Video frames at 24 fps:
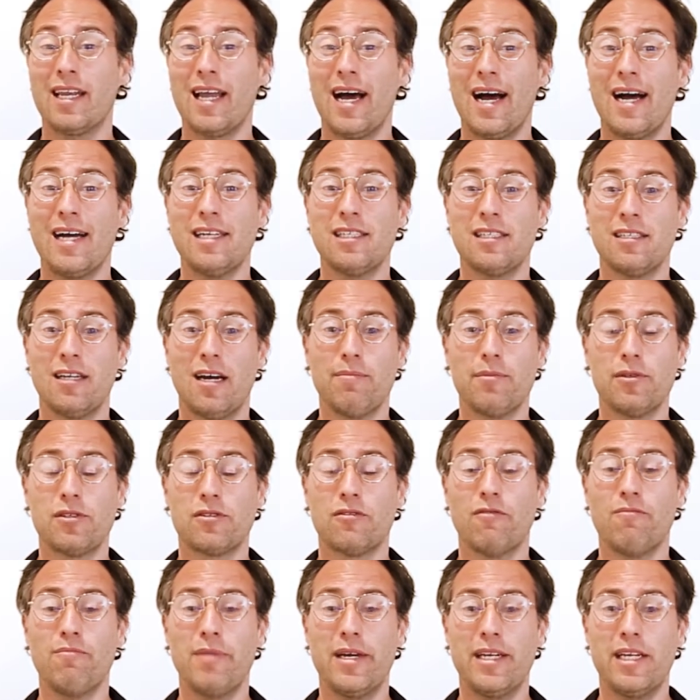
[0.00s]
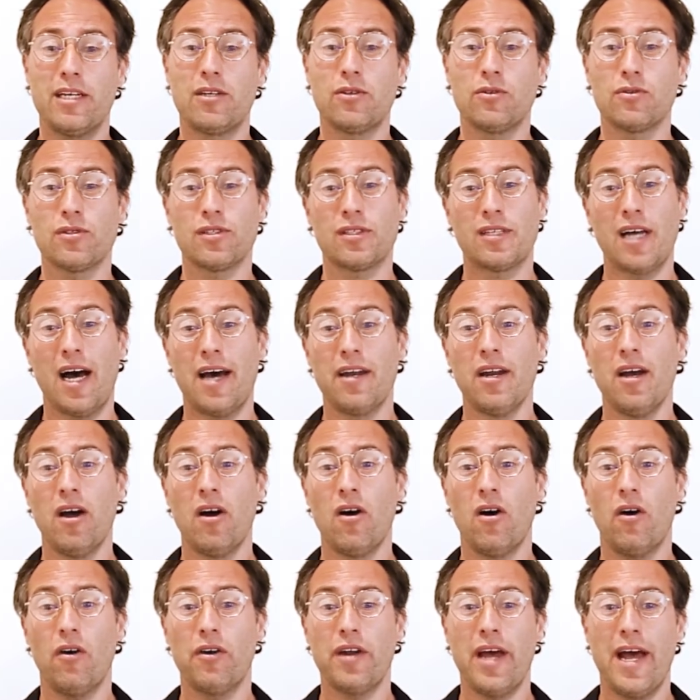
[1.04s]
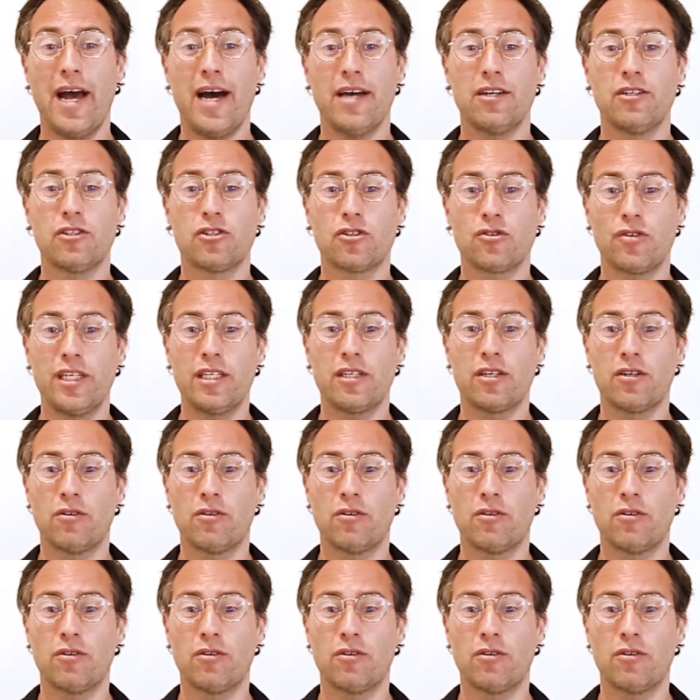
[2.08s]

large numbers of medical staff on how to treat